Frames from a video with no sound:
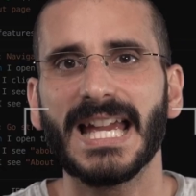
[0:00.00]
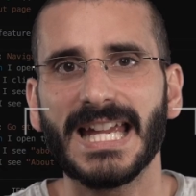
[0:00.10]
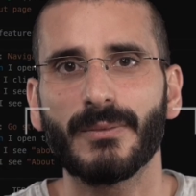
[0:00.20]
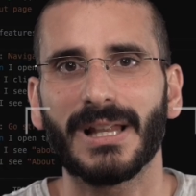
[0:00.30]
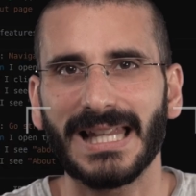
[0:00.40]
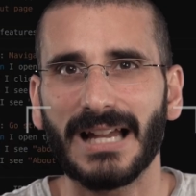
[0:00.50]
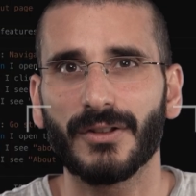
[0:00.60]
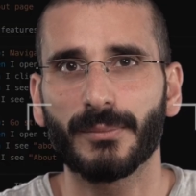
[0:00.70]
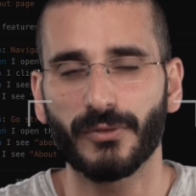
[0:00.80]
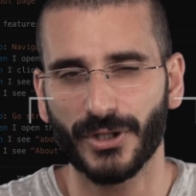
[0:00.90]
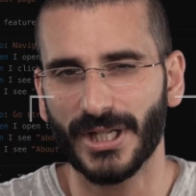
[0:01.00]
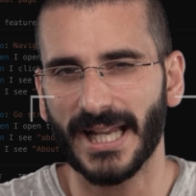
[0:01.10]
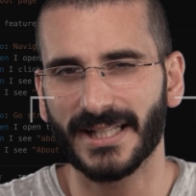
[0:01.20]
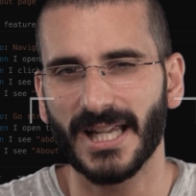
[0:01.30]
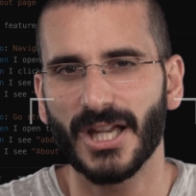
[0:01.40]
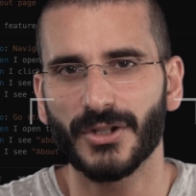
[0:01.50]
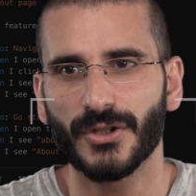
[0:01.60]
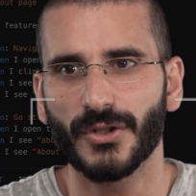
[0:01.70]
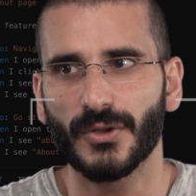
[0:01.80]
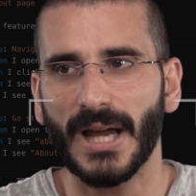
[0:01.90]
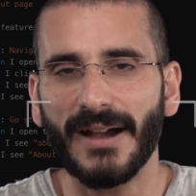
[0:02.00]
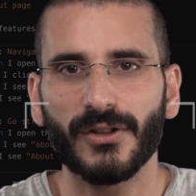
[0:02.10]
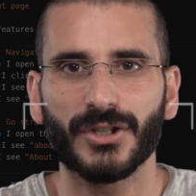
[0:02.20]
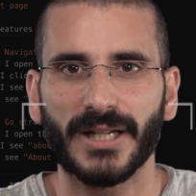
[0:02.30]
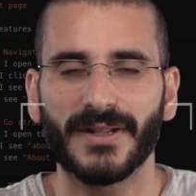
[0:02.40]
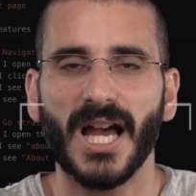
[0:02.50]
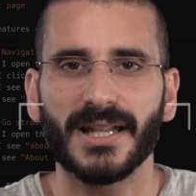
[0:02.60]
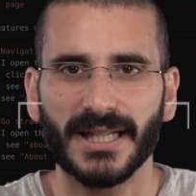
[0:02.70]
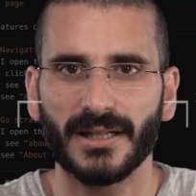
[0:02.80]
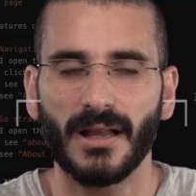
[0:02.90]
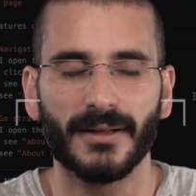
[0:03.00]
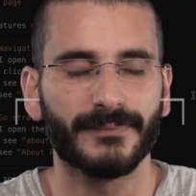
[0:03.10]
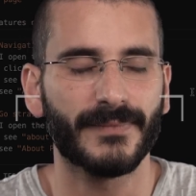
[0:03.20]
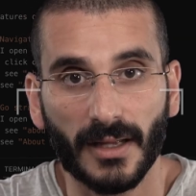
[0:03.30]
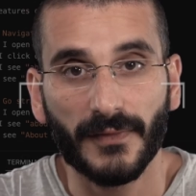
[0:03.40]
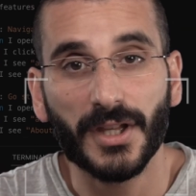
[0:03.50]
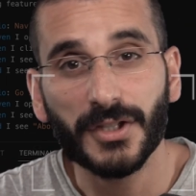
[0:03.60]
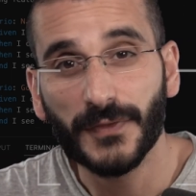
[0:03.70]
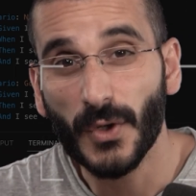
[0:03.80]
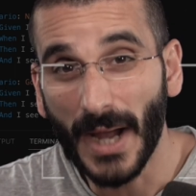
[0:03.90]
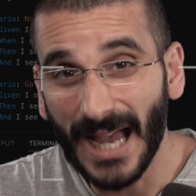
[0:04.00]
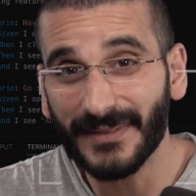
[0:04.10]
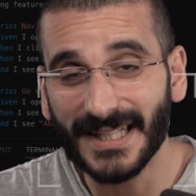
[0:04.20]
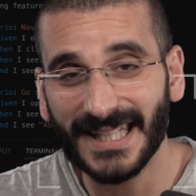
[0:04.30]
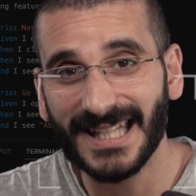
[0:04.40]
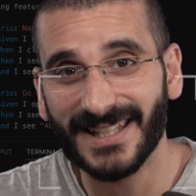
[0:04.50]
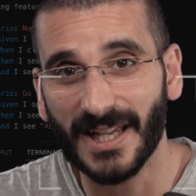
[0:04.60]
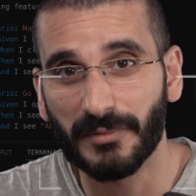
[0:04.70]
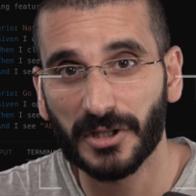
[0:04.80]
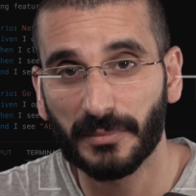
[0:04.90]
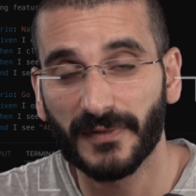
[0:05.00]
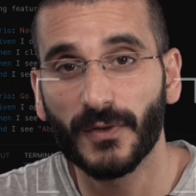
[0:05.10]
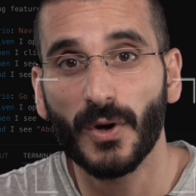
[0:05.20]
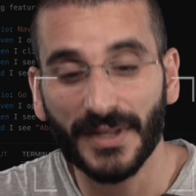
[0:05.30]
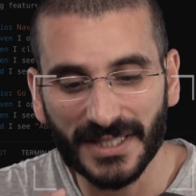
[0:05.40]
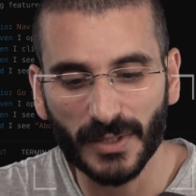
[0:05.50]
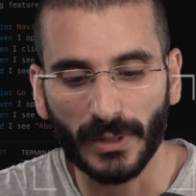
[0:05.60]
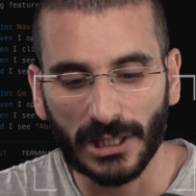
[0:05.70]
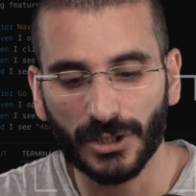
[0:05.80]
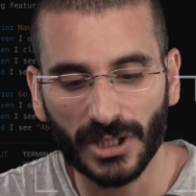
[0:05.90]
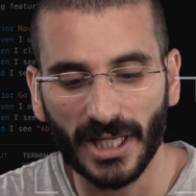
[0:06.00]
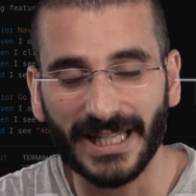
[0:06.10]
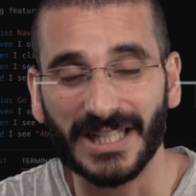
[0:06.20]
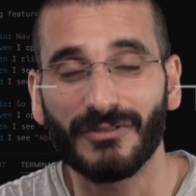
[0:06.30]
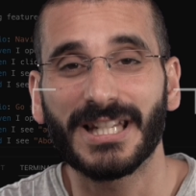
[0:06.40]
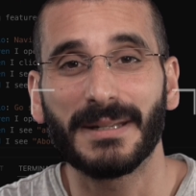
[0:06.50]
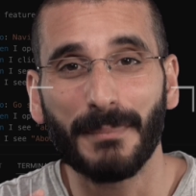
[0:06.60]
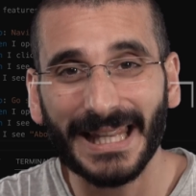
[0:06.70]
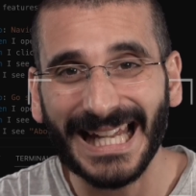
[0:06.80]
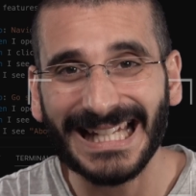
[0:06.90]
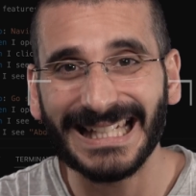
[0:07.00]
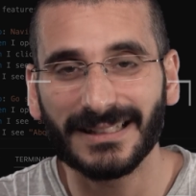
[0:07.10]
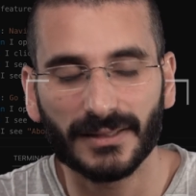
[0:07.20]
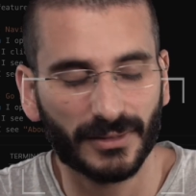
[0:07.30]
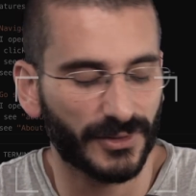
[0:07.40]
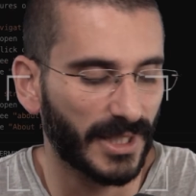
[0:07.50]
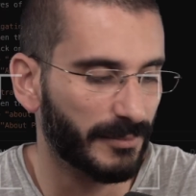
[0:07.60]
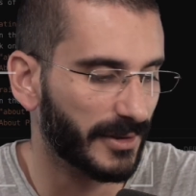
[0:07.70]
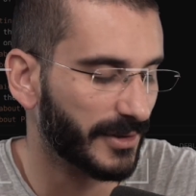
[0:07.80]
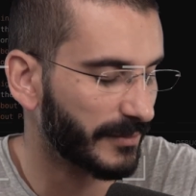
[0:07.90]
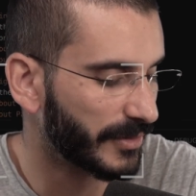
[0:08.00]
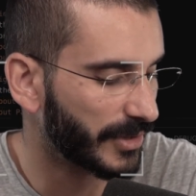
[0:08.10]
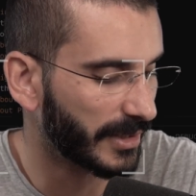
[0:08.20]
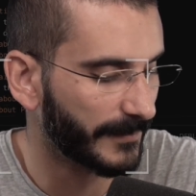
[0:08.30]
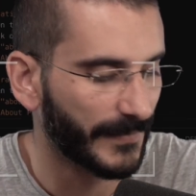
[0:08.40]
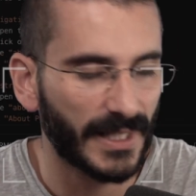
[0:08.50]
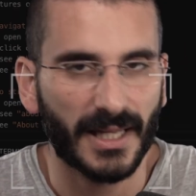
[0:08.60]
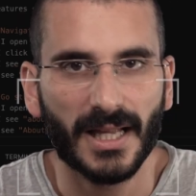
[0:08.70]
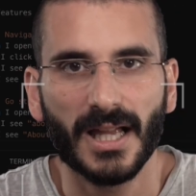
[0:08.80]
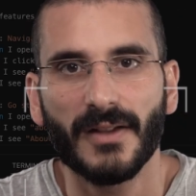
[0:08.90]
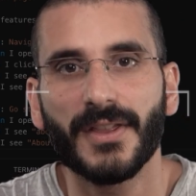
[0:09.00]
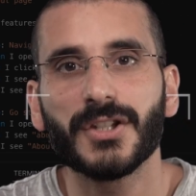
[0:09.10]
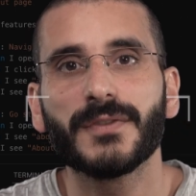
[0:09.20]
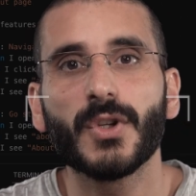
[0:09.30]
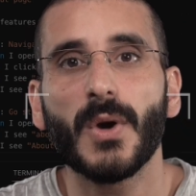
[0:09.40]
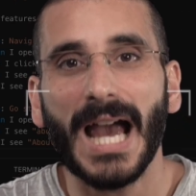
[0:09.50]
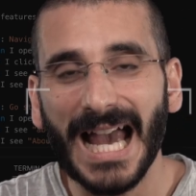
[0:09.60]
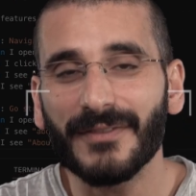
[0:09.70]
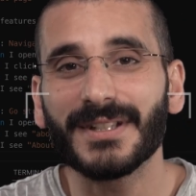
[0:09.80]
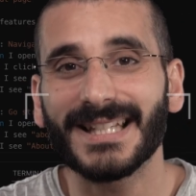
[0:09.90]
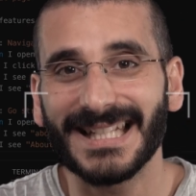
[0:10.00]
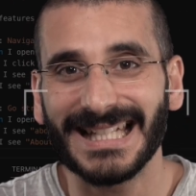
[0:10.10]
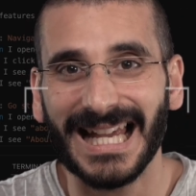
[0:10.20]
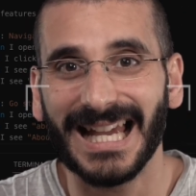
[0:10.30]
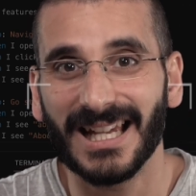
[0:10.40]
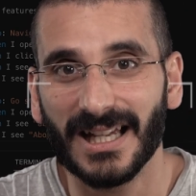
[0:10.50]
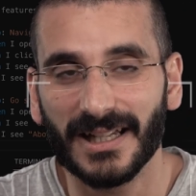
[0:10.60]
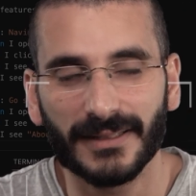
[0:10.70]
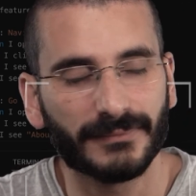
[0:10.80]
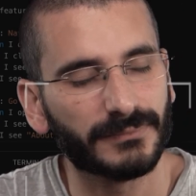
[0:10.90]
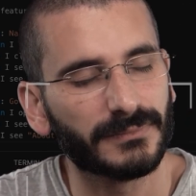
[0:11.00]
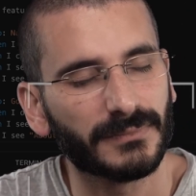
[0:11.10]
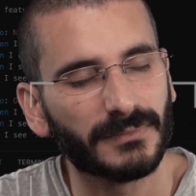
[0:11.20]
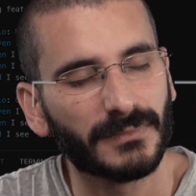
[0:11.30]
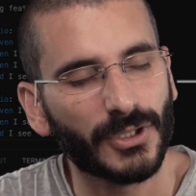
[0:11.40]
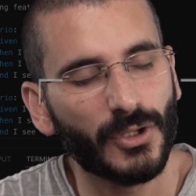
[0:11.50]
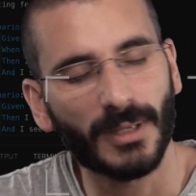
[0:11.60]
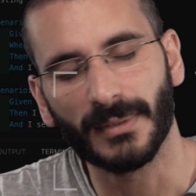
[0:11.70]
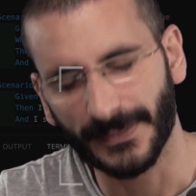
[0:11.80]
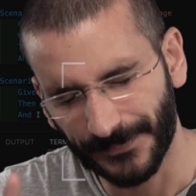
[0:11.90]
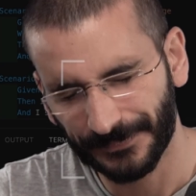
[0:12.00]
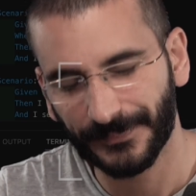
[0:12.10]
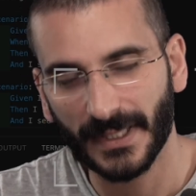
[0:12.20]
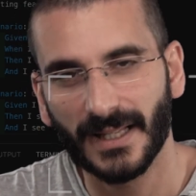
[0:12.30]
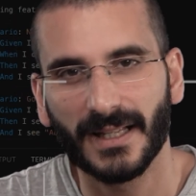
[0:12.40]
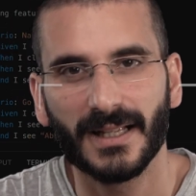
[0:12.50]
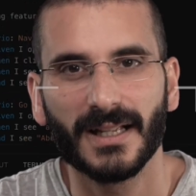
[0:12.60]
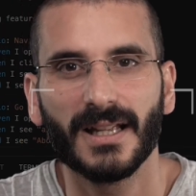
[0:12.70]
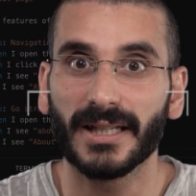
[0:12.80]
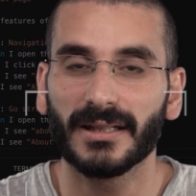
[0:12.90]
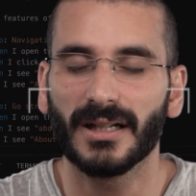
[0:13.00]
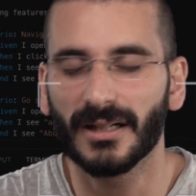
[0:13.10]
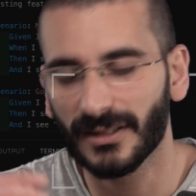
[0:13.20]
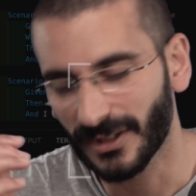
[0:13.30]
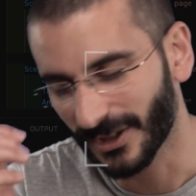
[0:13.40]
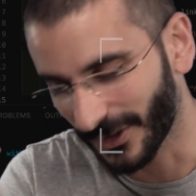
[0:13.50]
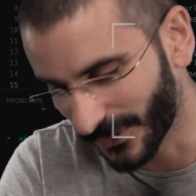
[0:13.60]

it will allow the project to have longevity. Uh, For those of you who haven't seen Cypress before, this is what it looks like. It's written in plain or Cypress. Shit. For those of you who haven't seen um, Cucumber, oh, God, I can't